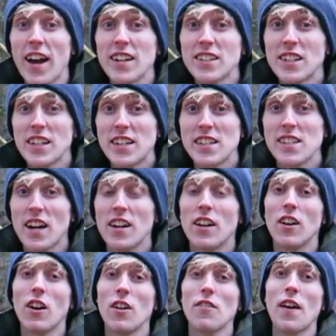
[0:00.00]
actually design
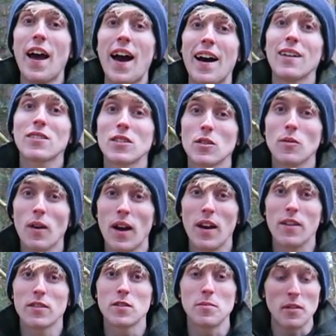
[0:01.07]
a lot of their
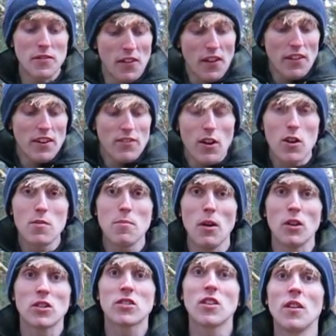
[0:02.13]
outerwear to be very
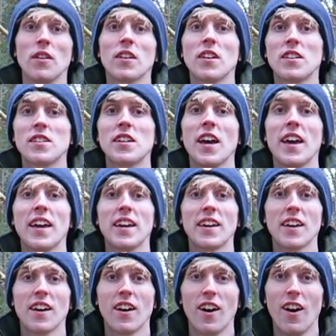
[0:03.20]
robust so it can
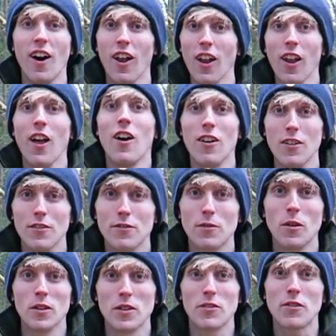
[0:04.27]
take a lot of
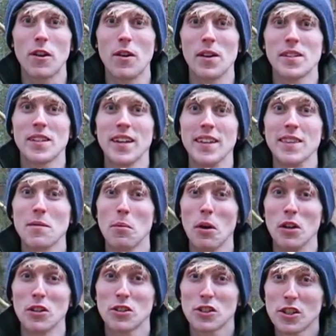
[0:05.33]
what you throw at it in the
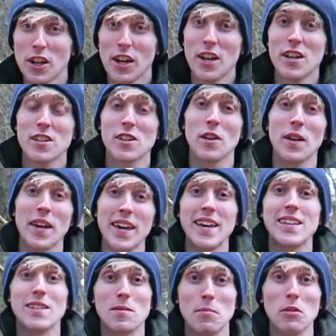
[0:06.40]
bush. So it
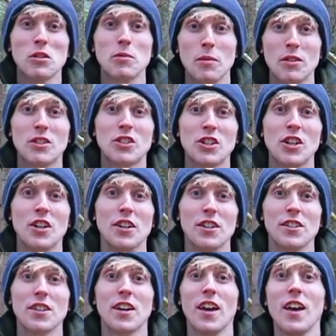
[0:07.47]
is a bushman's shirt.